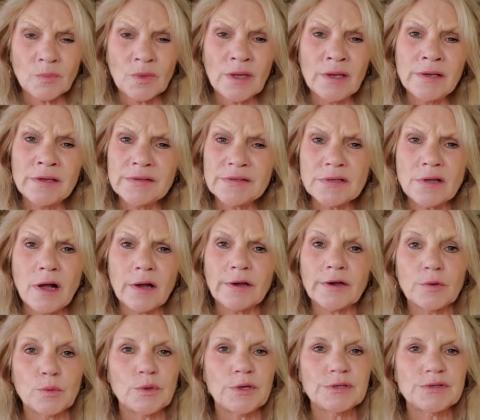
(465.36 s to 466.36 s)
is not
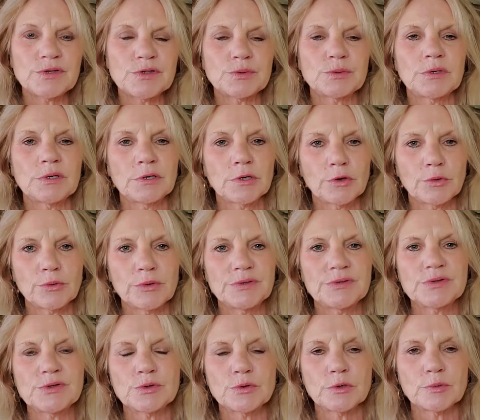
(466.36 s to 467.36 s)
going to
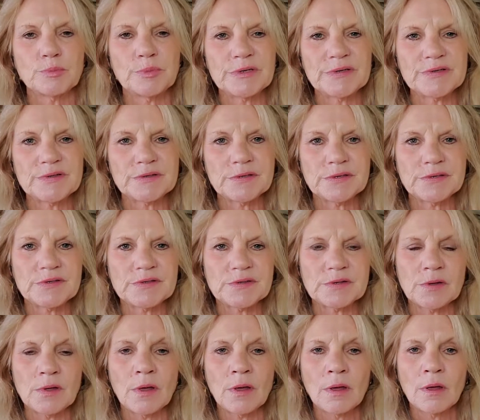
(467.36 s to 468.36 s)
increase your
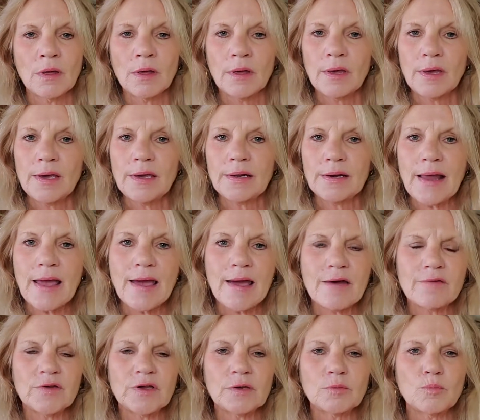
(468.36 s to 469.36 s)
business and
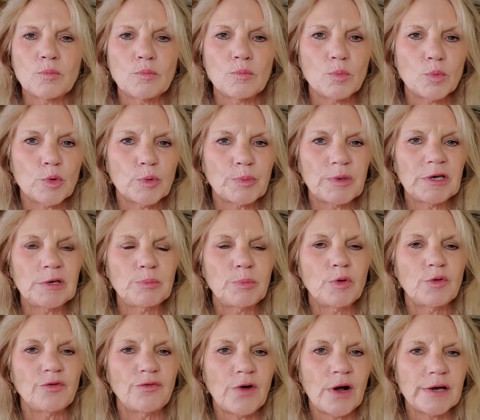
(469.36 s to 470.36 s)
having more
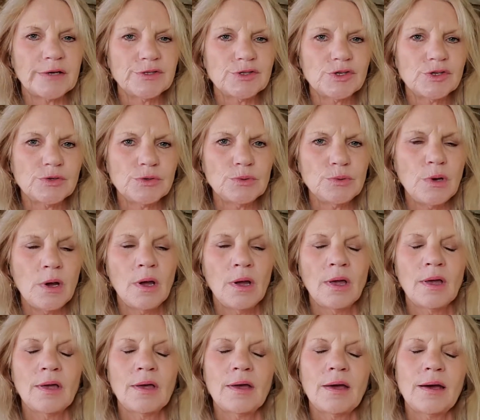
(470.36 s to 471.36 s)
people find you.
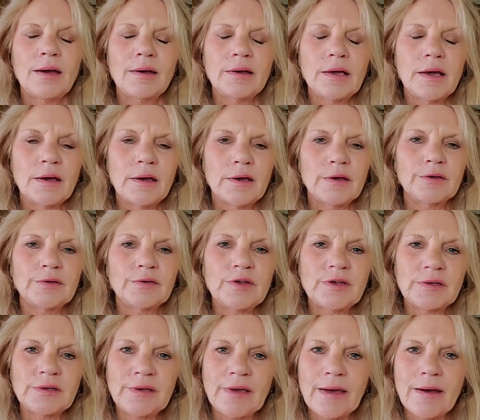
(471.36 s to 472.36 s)

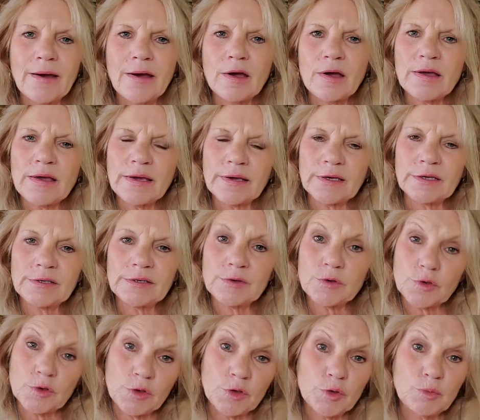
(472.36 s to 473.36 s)
Yeah, it
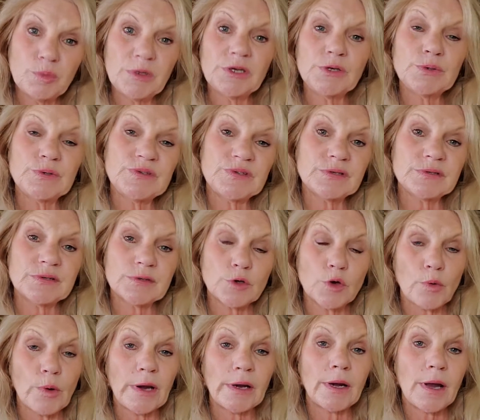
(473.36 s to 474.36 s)
could be used as a
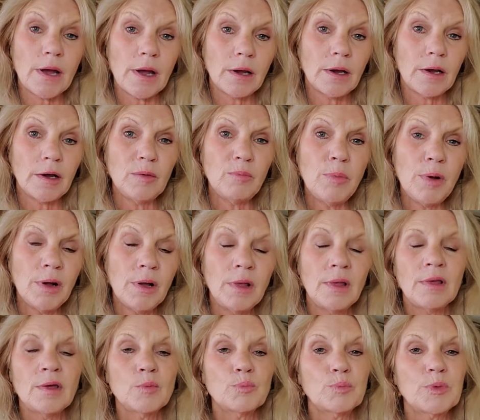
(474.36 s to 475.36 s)
great hub,
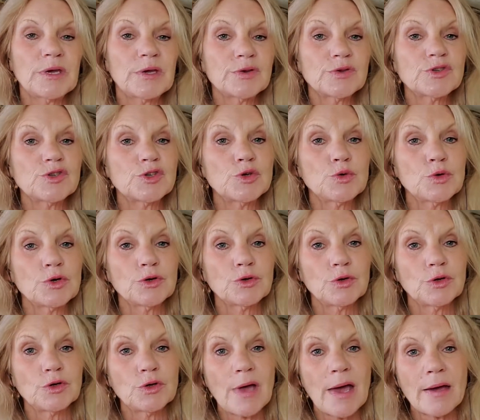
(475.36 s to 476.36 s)
because you
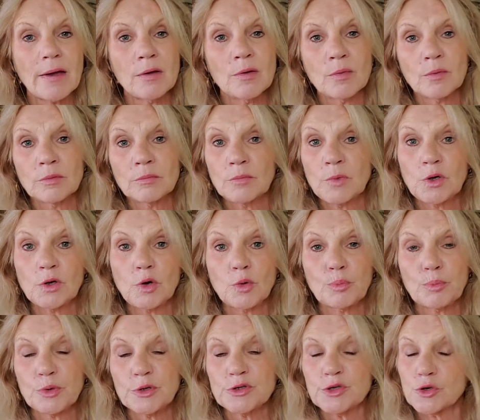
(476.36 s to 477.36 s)
could,
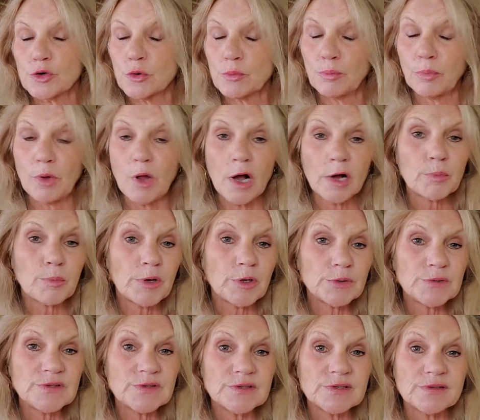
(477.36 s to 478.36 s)
put your blog
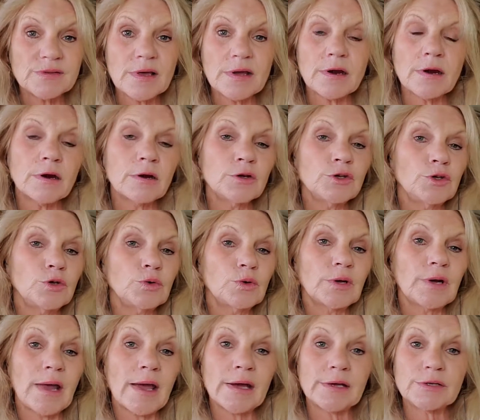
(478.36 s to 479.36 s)
posts there. You
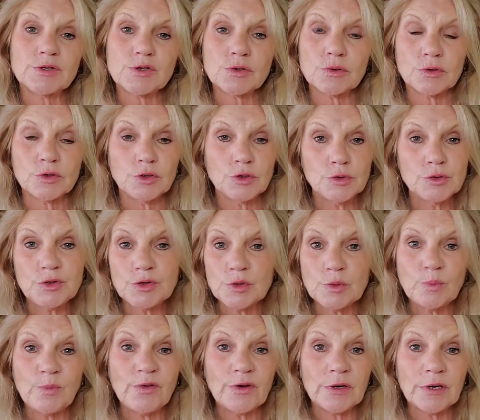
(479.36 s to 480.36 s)
can add your
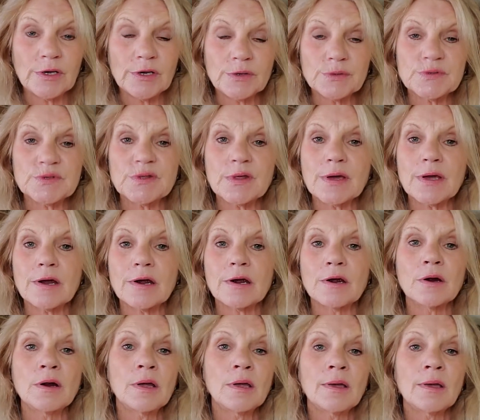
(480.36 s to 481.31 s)
YouTube videos there,